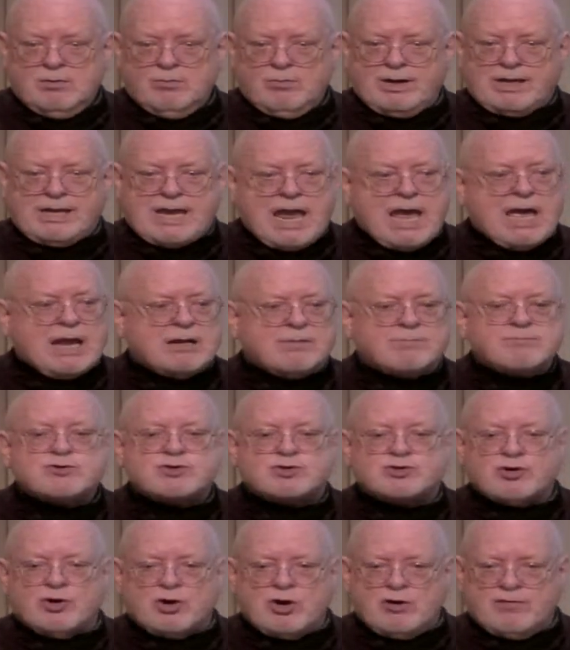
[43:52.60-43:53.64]
We can't
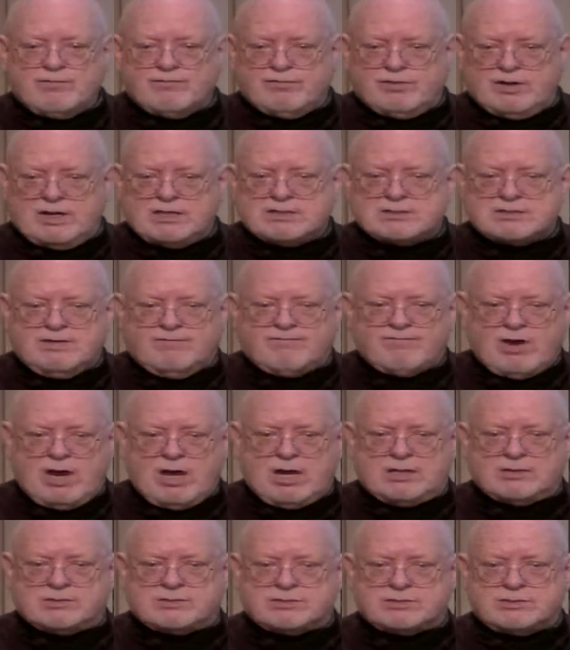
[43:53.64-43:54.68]
observe these
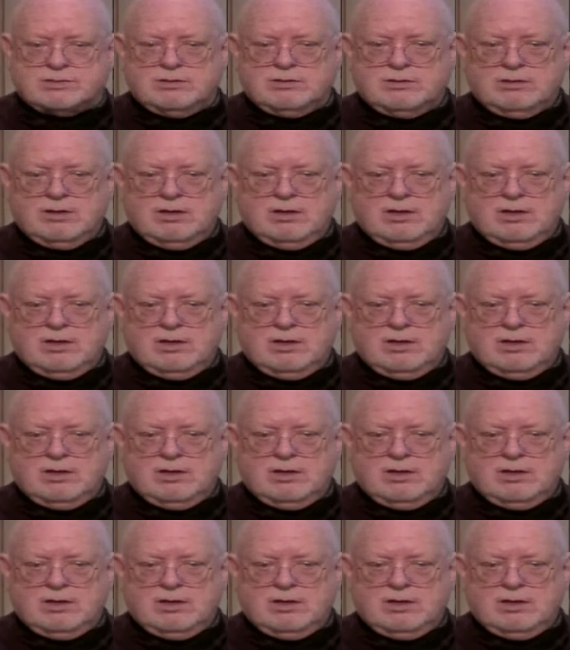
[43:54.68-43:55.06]
events.